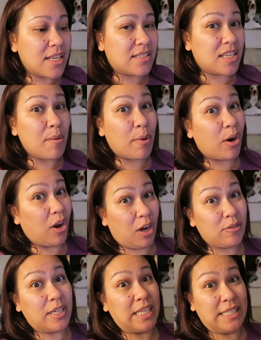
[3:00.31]
some are
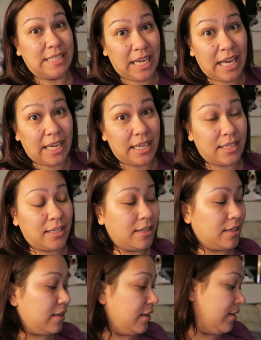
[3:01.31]
already dead.
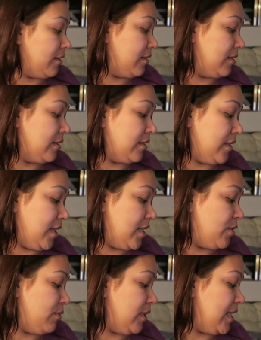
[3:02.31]

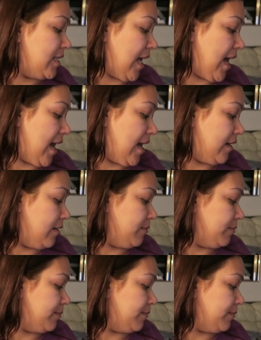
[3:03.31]
It's really sad.